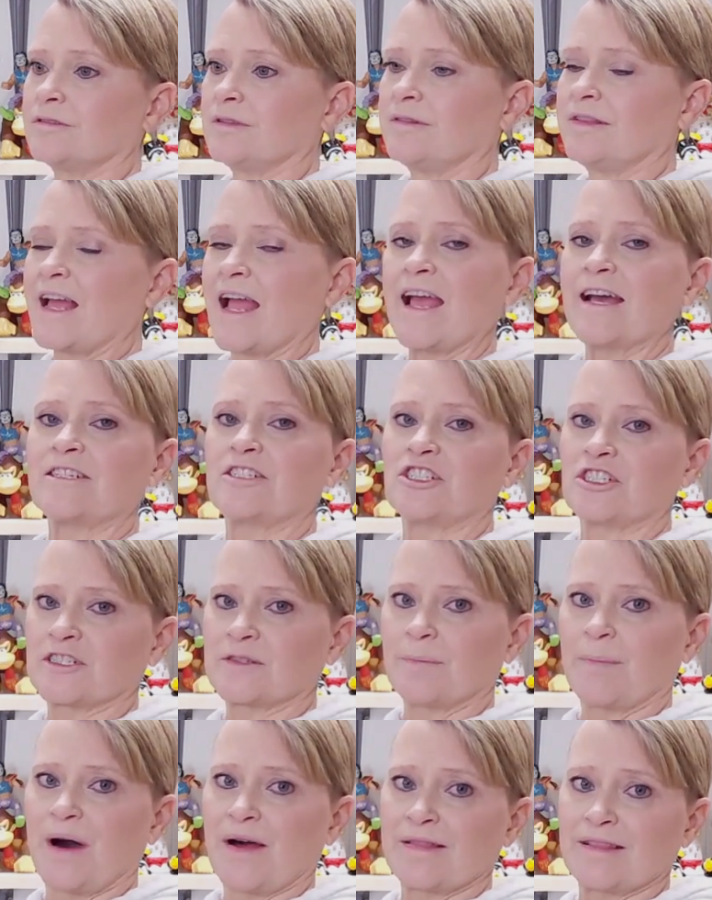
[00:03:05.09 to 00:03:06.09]
They had
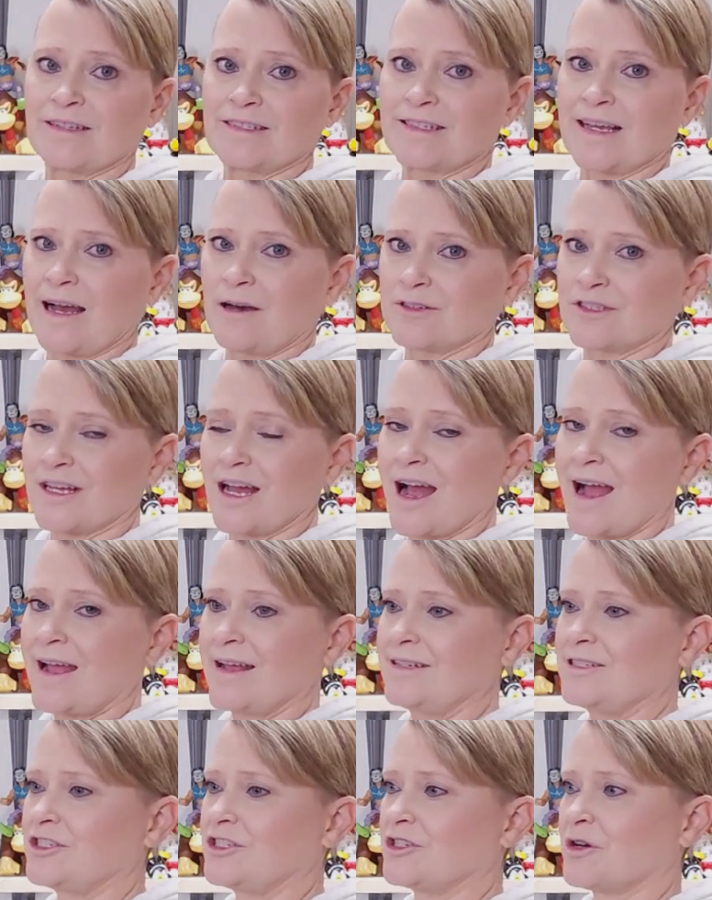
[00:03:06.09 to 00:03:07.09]
just bought this house.
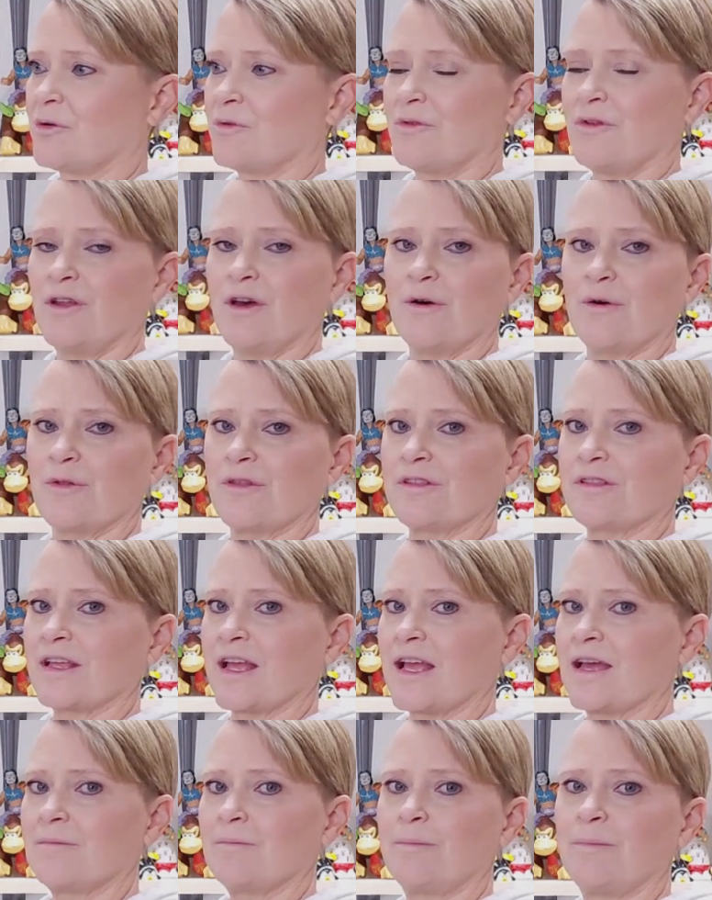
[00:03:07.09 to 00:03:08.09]
I don't know that
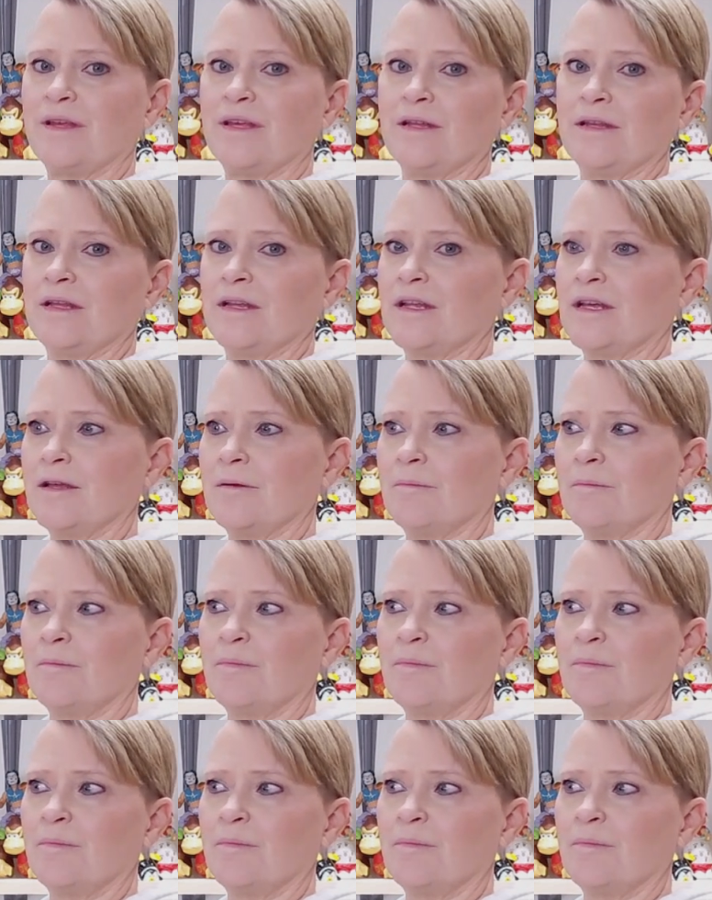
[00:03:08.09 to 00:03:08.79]
they had been in it